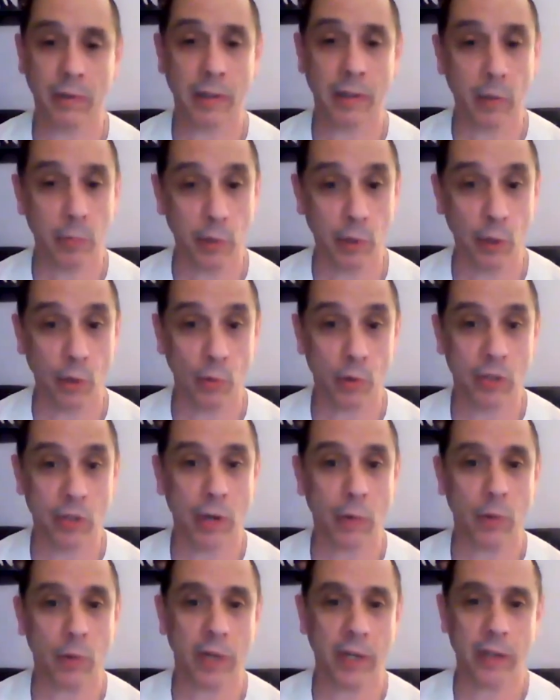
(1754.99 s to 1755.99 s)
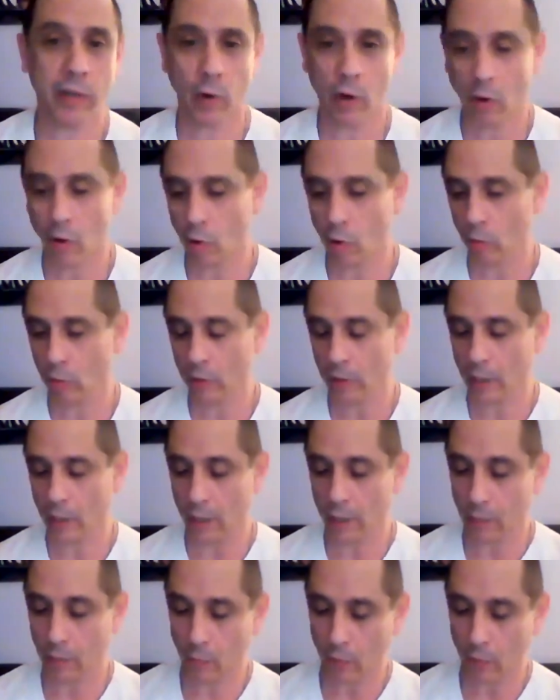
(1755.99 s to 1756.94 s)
Camus which I went into a whole uh,